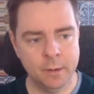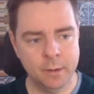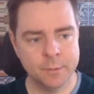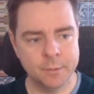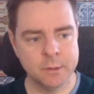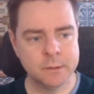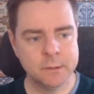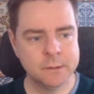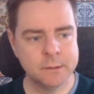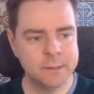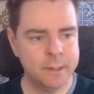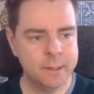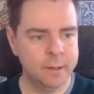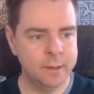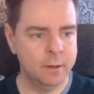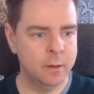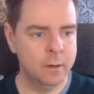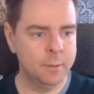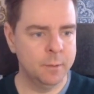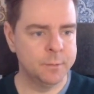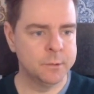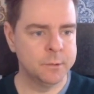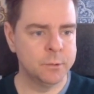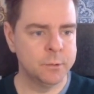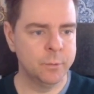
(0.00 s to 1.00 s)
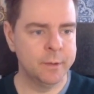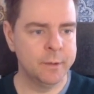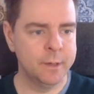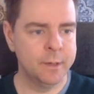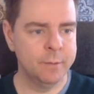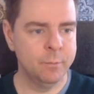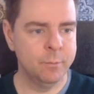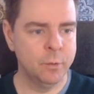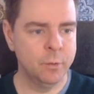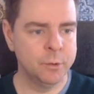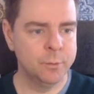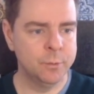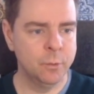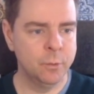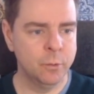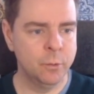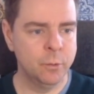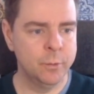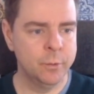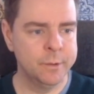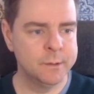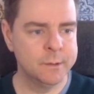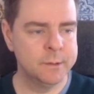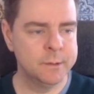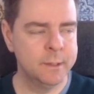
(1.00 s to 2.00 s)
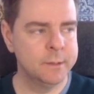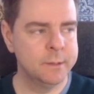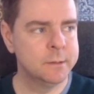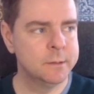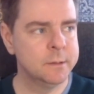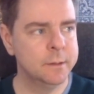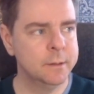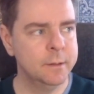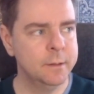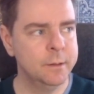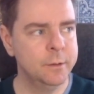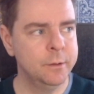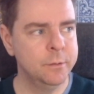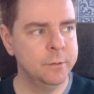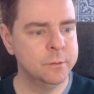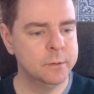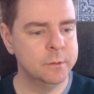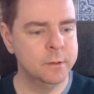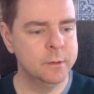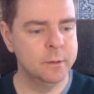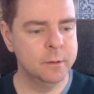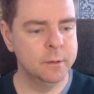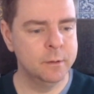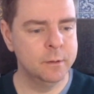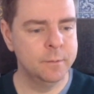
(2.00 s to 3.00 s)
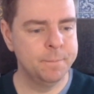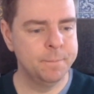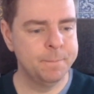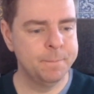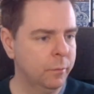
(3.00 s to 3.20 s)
I'm just setting up so we can have multiple query sets and then use the,